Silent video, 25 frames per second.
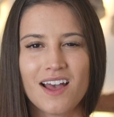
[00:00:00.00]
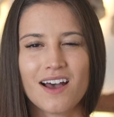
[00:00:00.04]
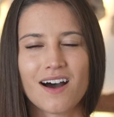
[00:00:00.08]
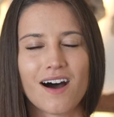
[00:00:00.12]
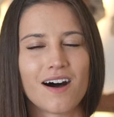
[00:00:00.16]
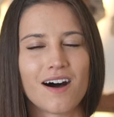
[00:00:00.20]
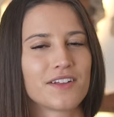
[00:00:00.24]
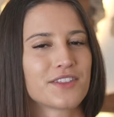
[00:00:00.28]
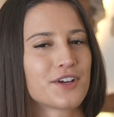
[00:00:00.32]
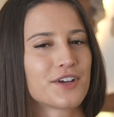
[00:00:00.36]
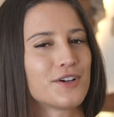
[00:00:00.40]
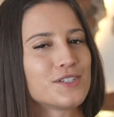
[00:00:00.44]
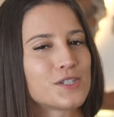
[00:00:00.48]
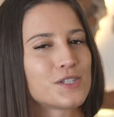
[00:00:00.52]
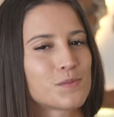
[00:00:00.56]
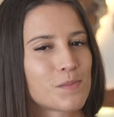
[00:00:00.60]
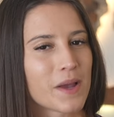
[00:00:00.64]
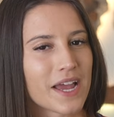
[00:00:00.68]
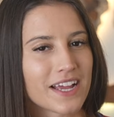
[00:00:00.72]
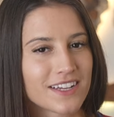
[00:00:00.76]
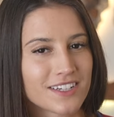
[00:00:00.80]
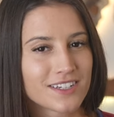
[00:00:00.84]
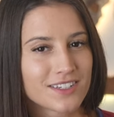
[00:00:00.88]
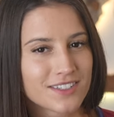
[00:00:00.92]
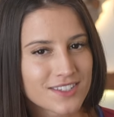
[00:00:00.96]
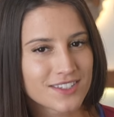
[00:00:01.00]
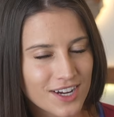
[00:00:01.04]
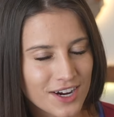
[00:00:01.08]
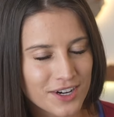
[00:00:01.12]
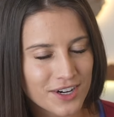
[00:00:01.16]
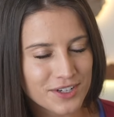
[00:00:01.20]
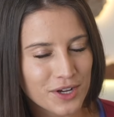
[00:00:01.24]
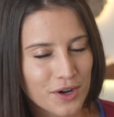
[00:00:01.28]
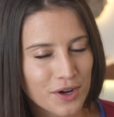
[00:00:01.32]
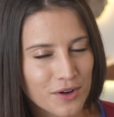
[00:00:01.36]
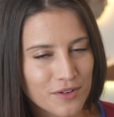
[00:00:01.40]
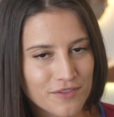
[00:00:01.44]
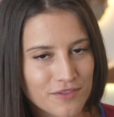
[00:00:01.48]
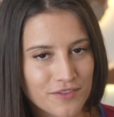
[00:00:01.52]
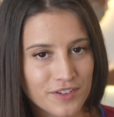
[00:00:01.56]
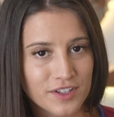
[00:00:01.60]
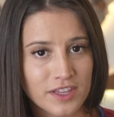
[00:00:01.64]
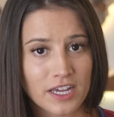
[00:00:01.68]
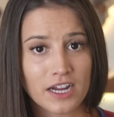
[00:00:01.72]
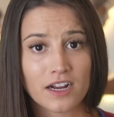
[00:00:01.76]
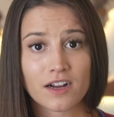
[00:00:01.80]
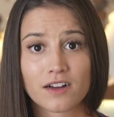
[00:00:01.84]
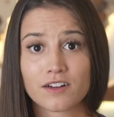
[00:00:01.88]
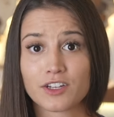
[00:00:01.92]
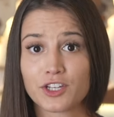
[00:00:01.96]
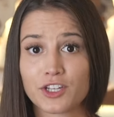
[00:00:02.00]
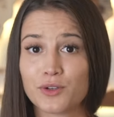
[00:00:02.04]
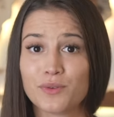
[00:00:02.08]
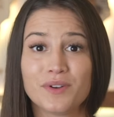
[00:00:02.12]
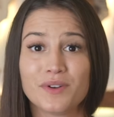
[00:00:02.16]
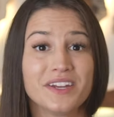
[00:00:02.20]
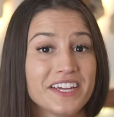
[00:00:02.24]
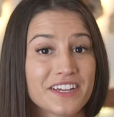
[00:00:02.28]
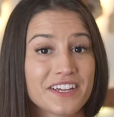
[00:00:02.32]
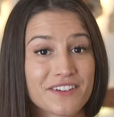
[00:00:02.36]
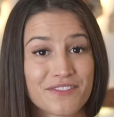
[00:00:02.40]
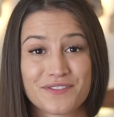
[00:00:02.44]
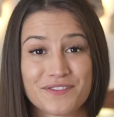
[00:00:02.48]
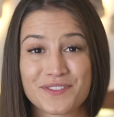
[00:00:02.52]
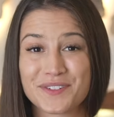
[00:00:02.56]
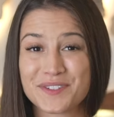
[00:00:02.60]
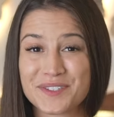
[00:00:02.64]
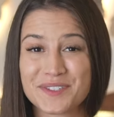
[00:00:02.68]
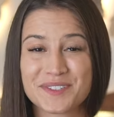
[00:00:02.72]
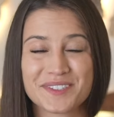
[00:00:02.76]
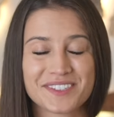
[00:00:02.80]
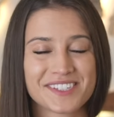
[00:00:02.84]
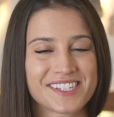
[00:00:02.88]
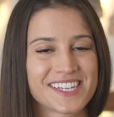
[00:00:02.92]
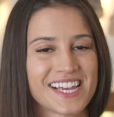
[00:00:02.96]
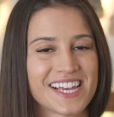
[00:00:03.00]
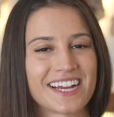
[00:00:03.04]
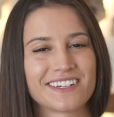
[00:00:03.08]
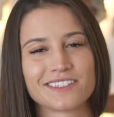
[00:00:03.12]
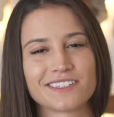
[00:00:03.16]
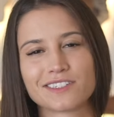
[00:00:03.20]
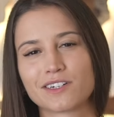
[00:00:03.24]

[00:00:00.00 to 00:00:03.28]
Although Spaniards are known for their unique foods and